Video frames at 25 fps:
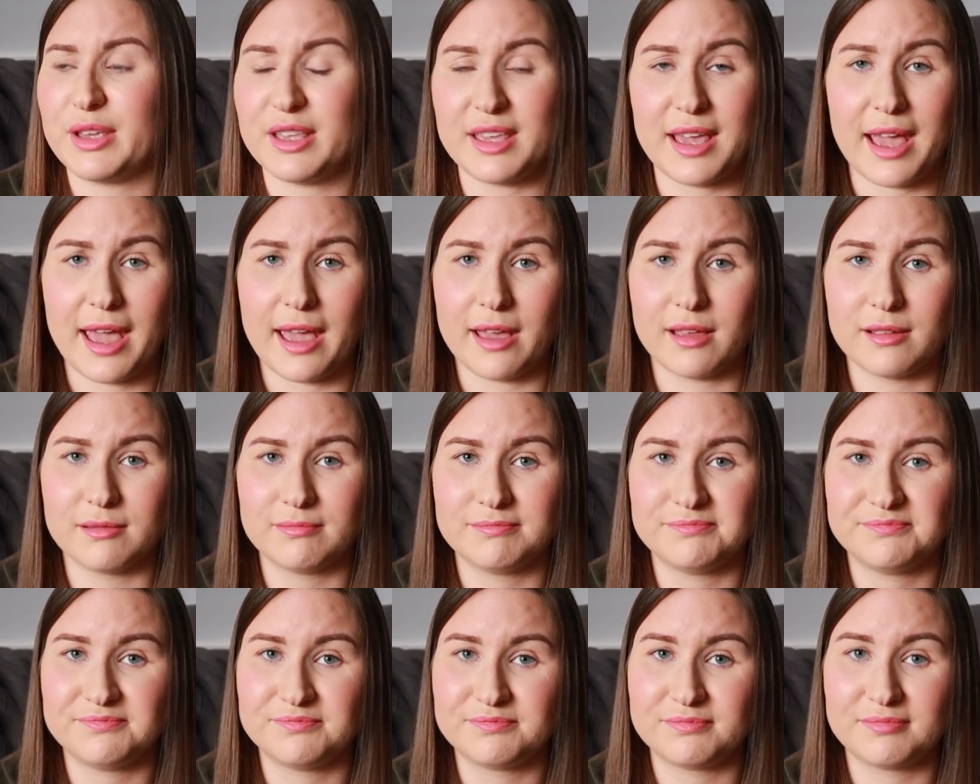But yeah,
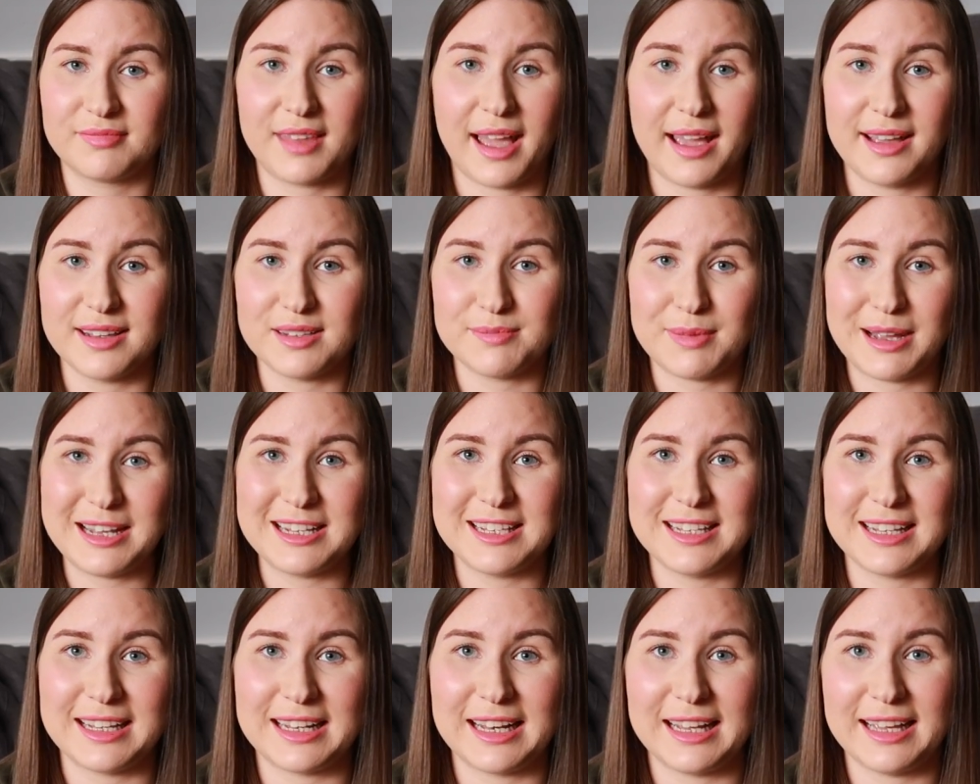that is
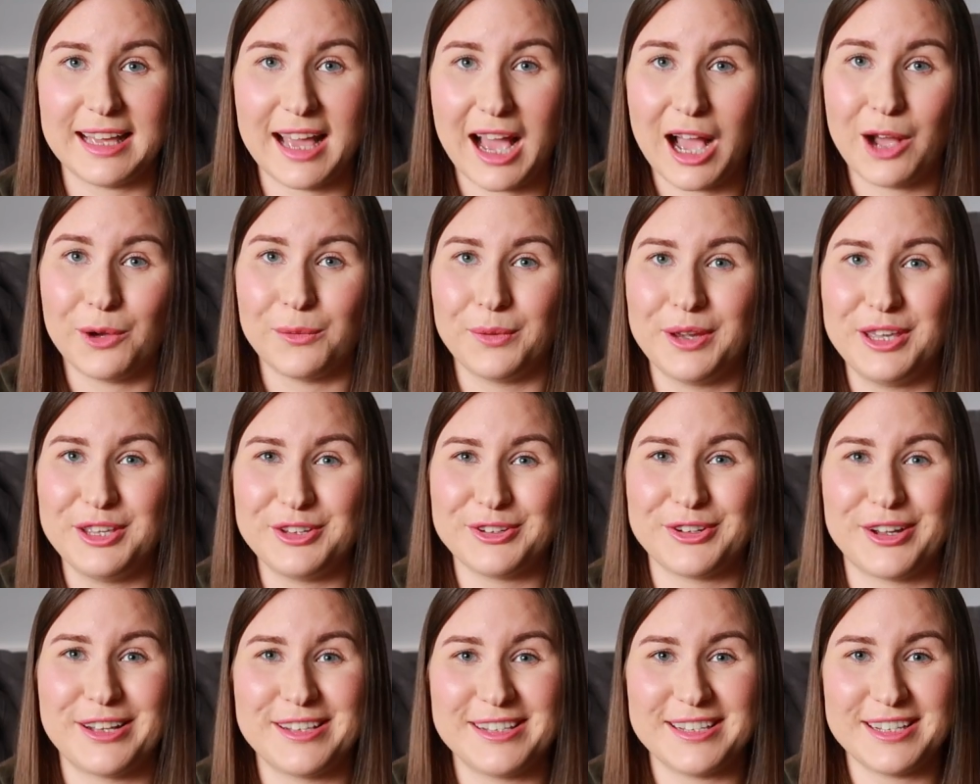basically how we
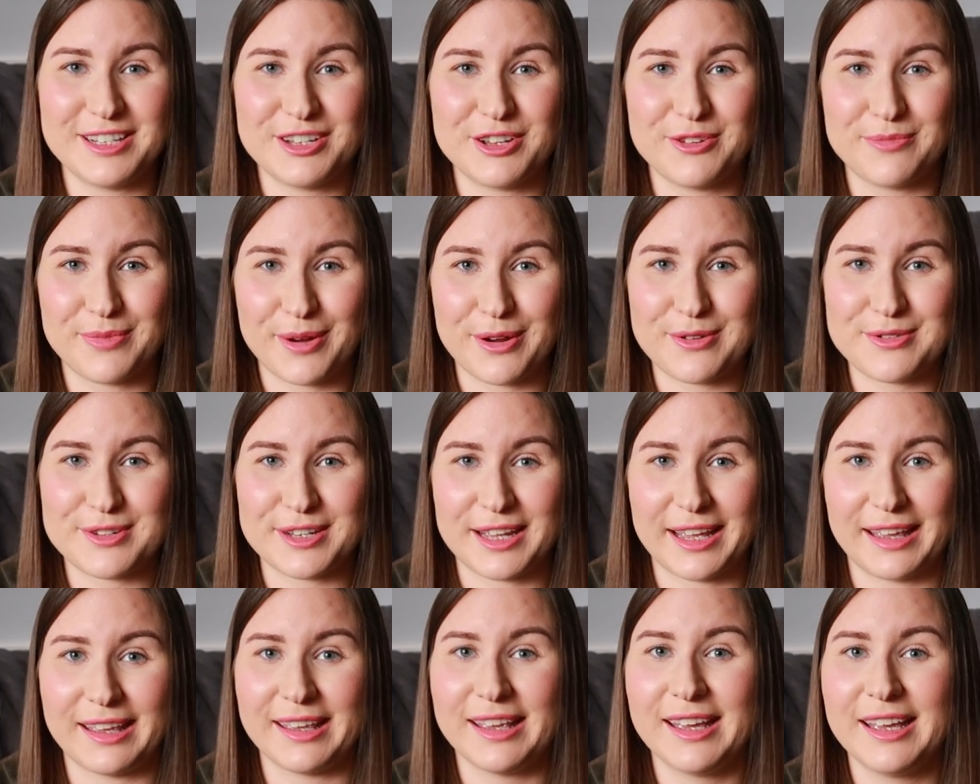transitioned
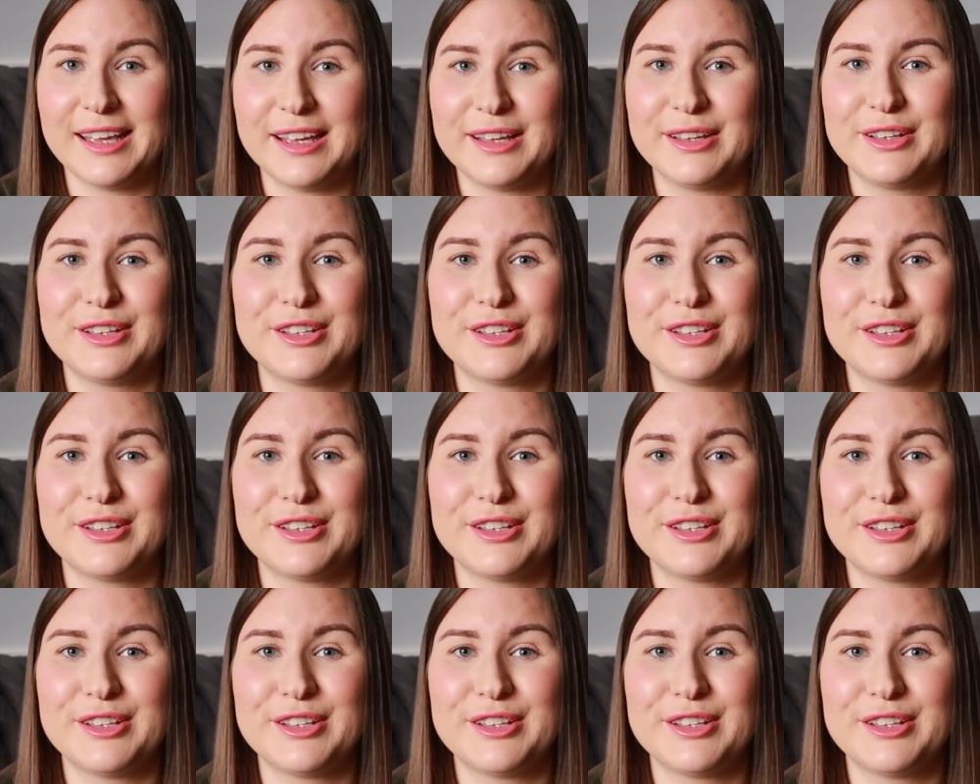Brodie